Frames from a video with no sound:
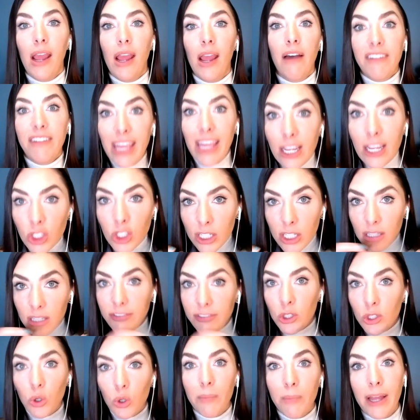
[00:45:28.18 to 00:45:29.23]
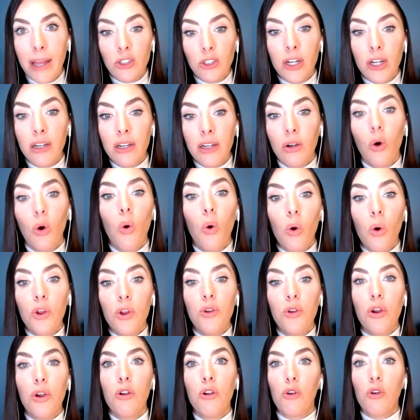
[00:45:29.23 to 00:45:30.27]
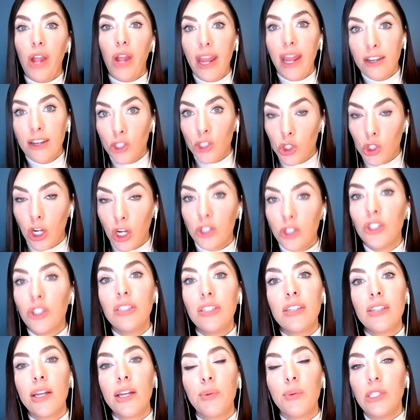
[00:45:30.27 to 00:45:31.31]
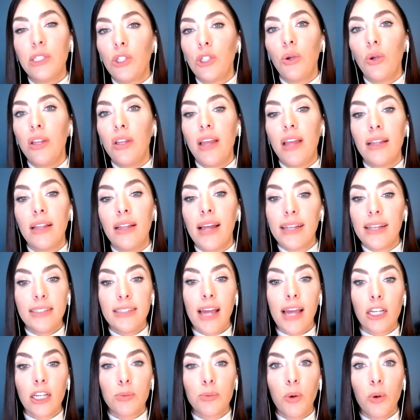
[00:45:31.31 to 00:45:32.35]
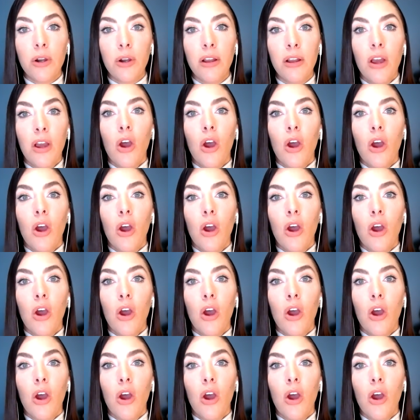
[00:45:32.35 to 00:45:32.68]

of each individual metric, or you can create instructions like we showed in that last dashboard,